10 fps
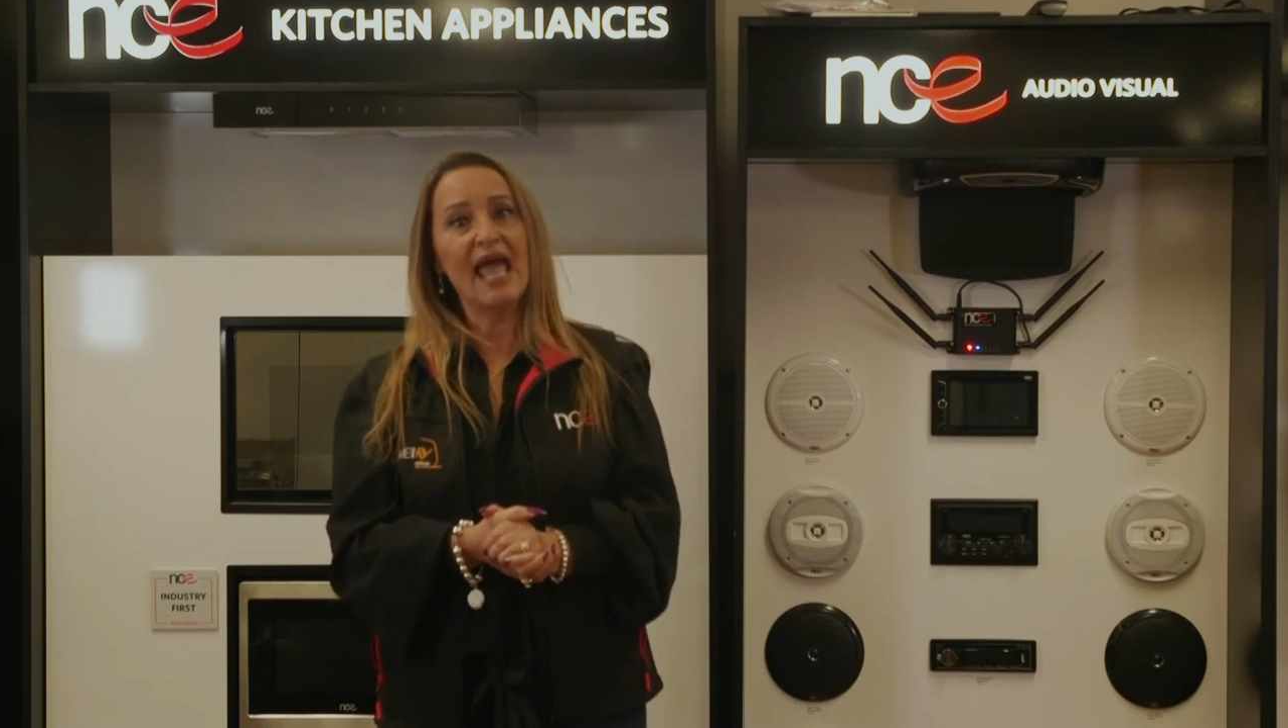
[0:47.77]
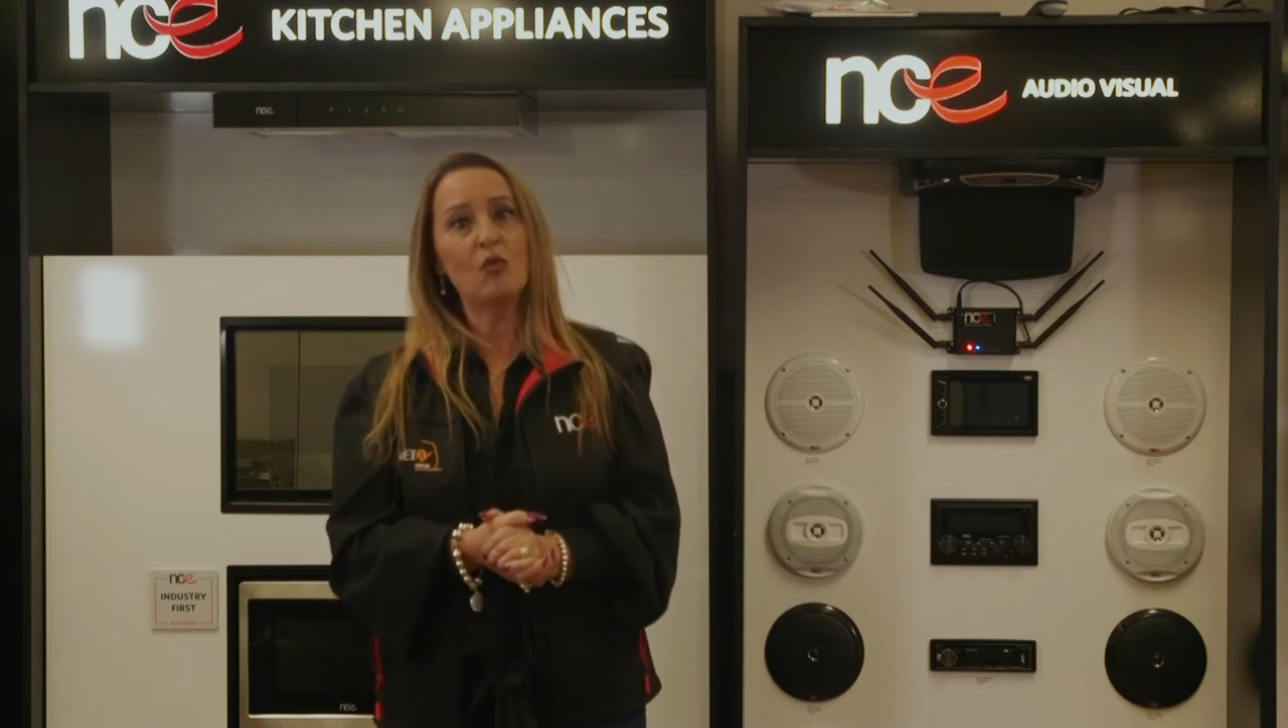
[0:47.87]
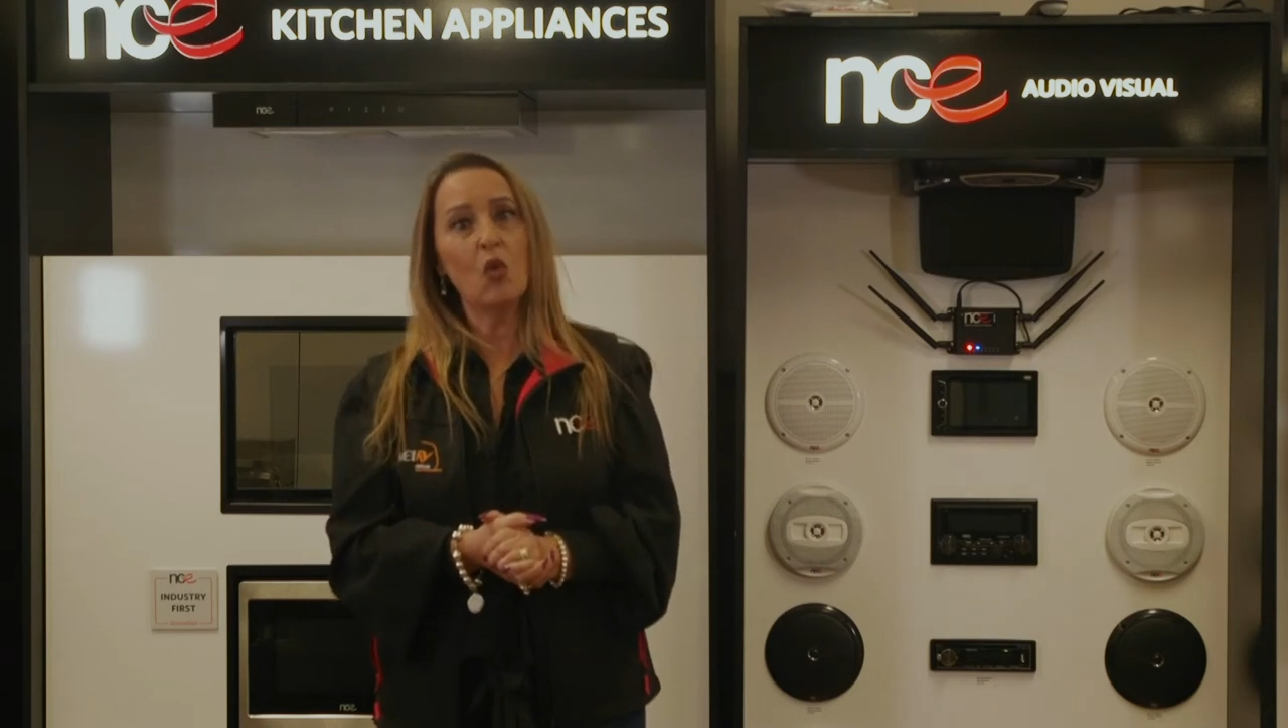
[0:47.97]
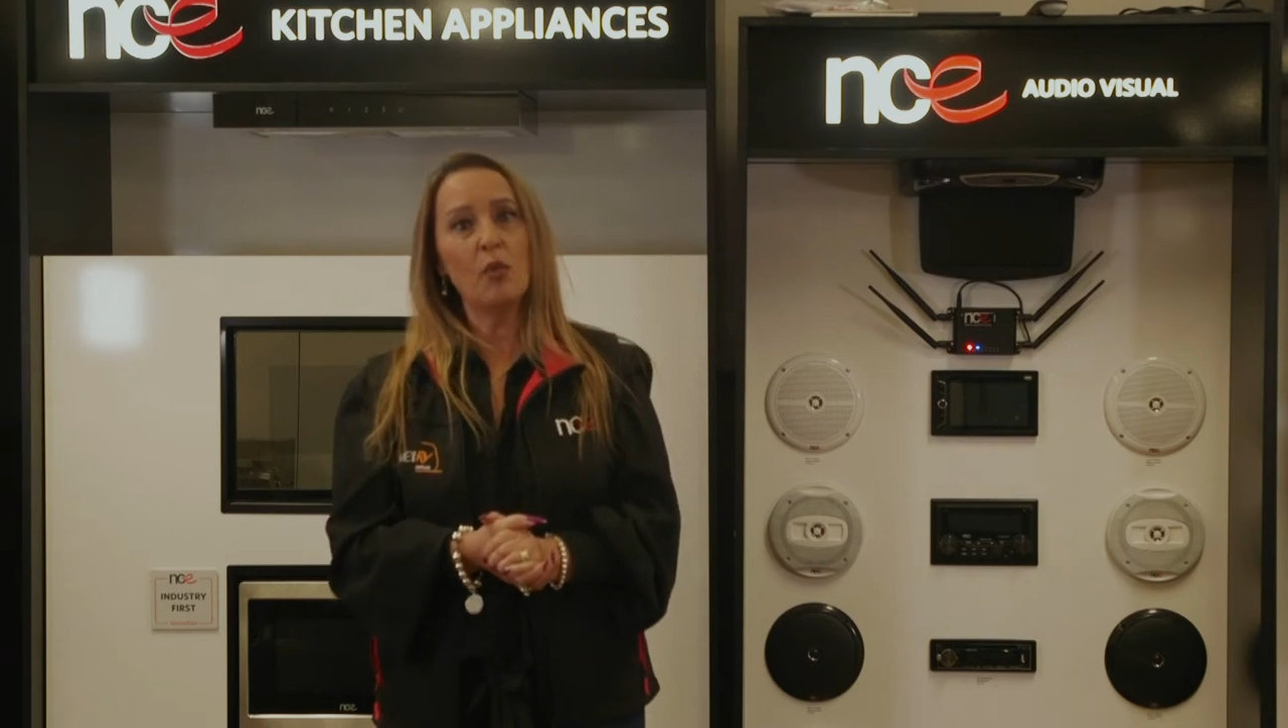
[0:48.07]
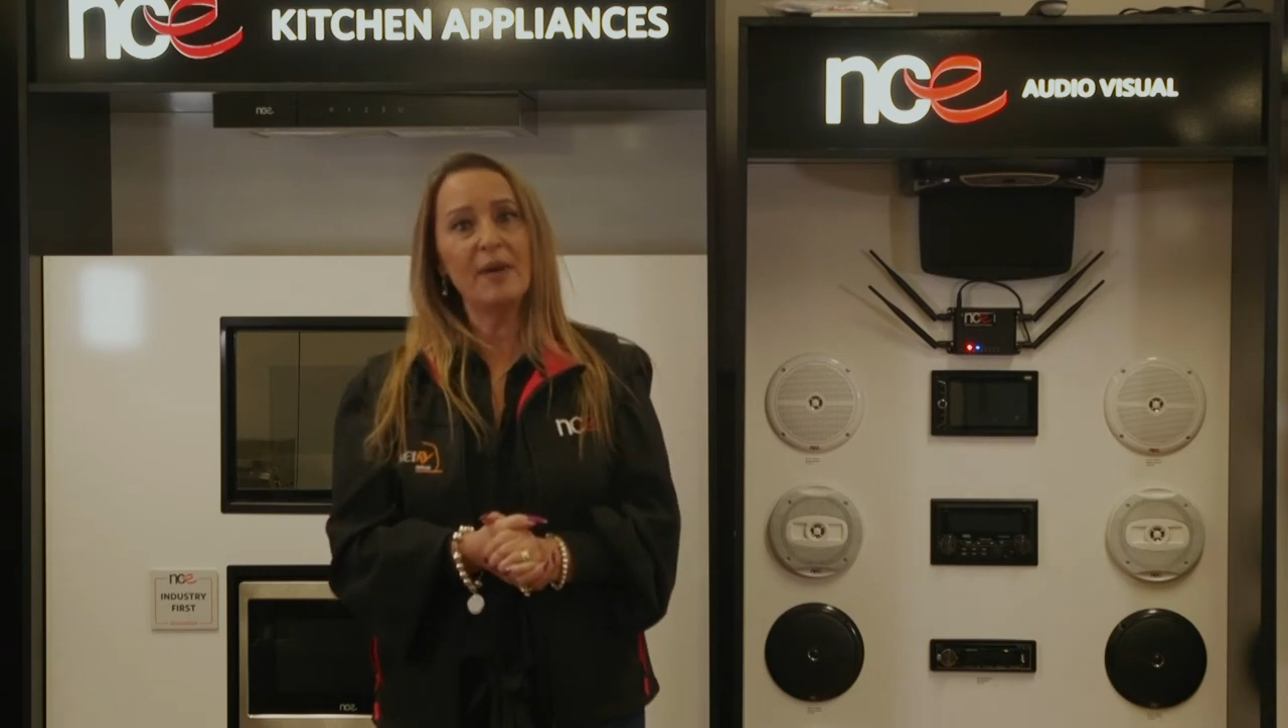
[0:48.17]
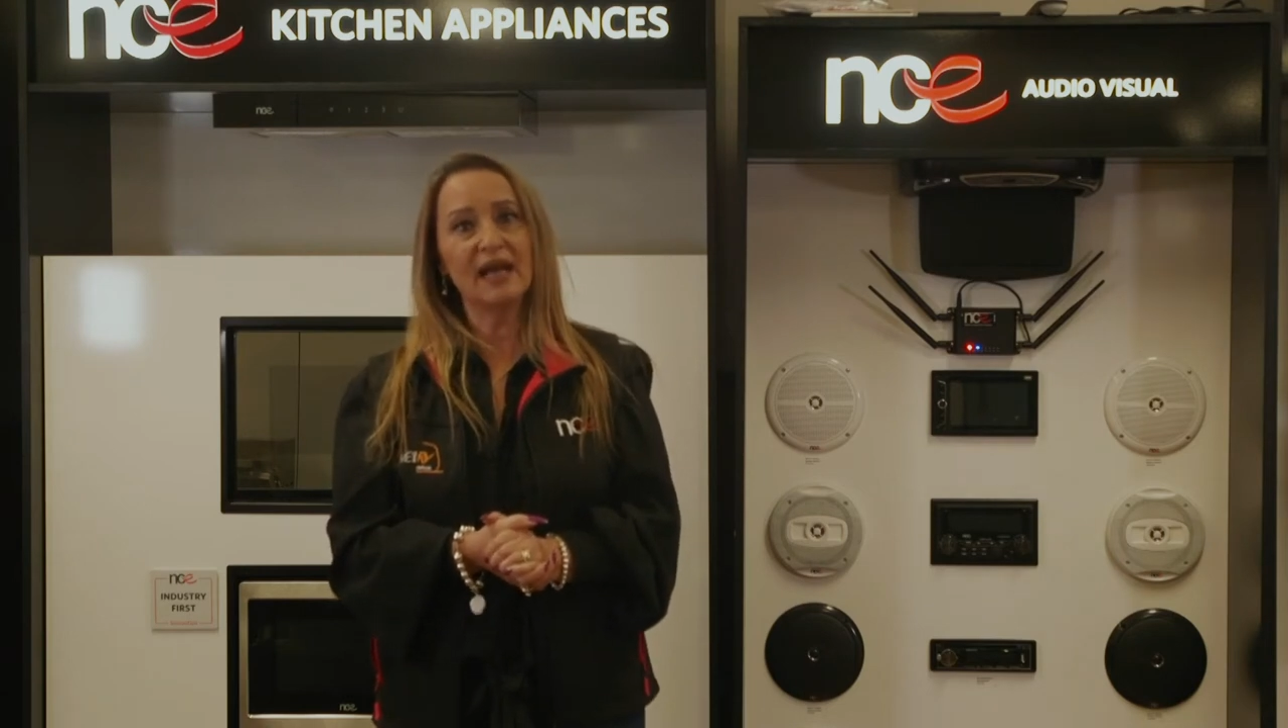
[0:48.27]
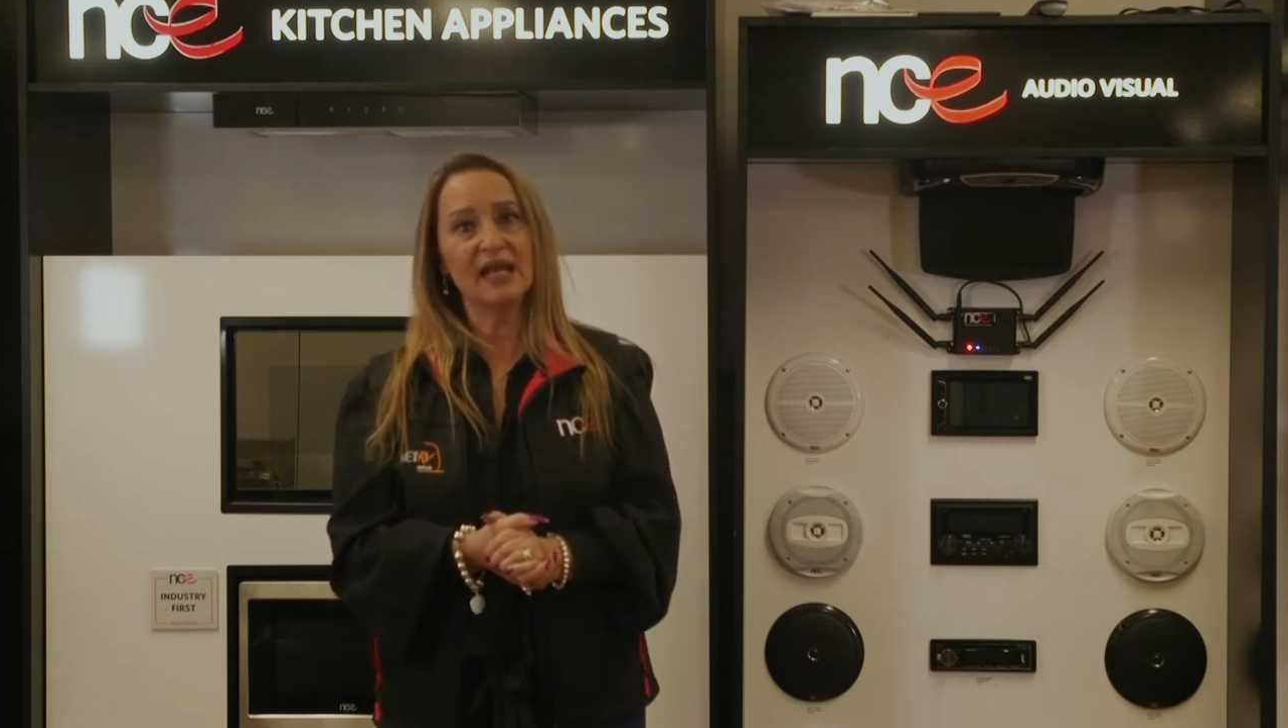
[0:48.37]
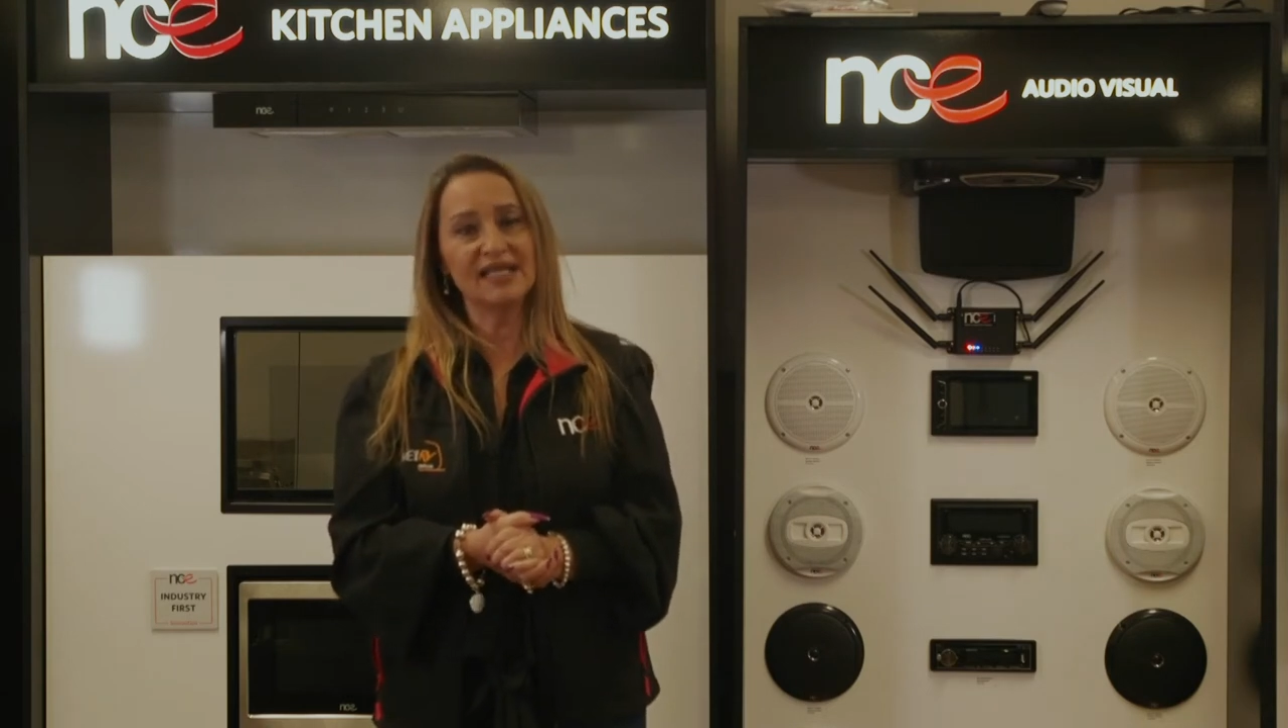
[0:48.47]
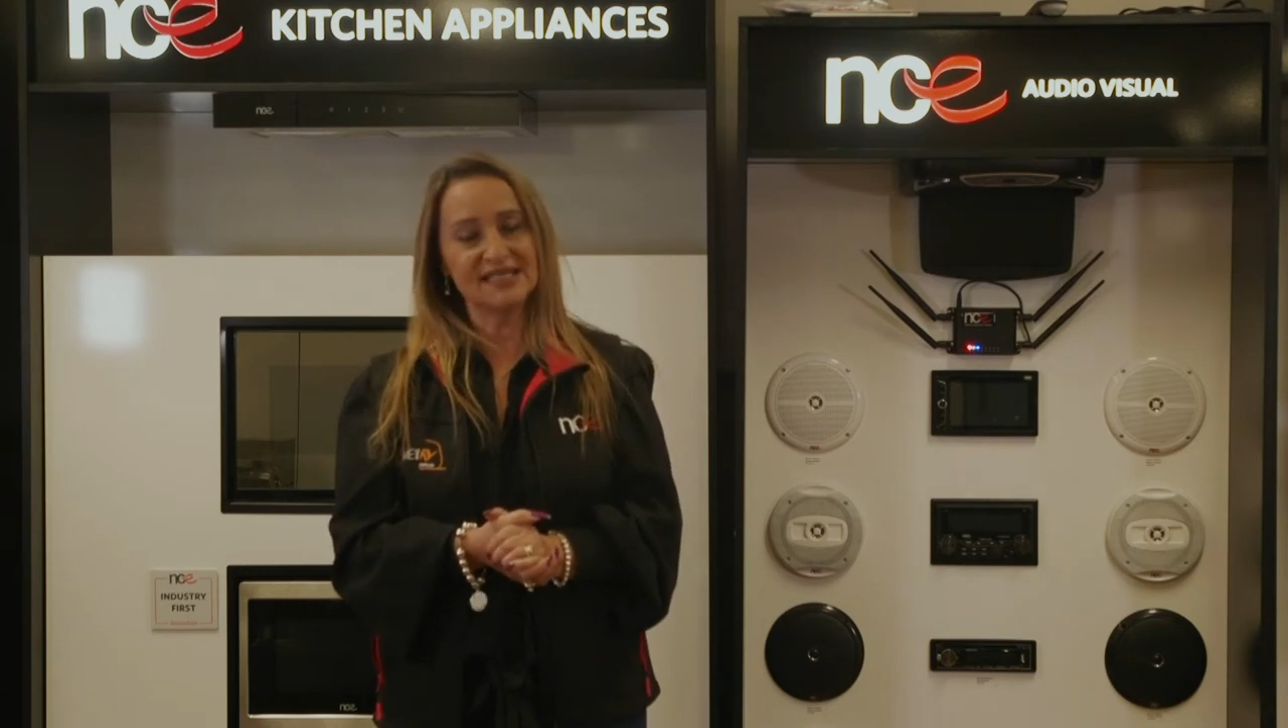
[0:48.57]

and wall panelling